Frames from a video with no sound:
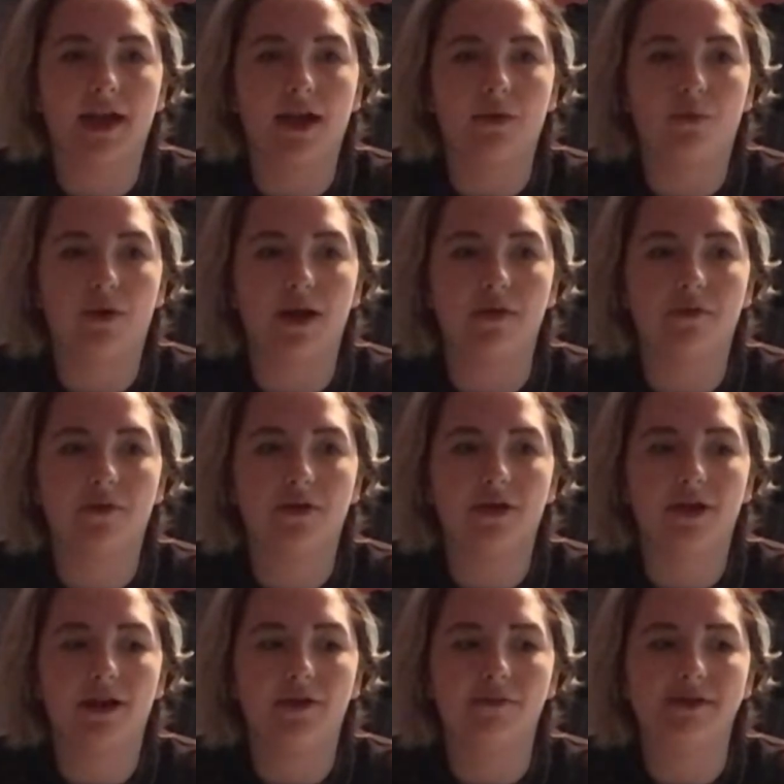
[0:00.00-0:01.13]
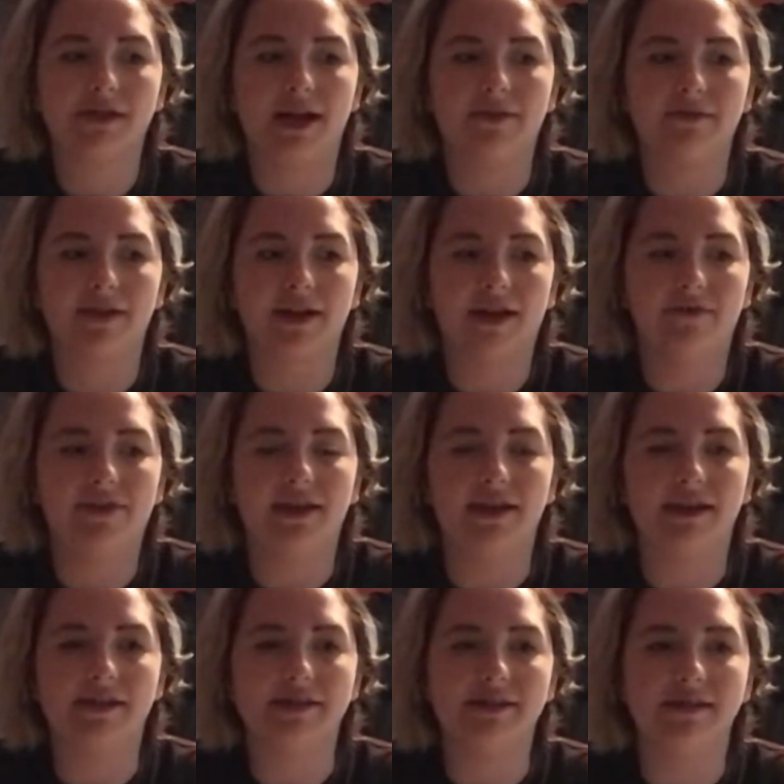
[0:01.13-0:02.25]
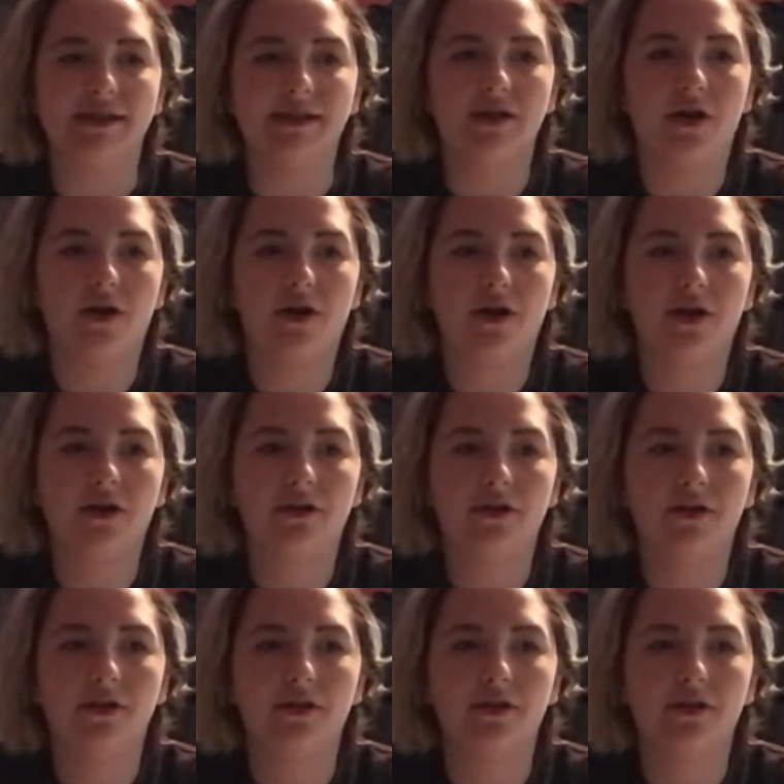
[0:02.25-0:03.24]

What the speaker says: whenever it was time to like have the AC on,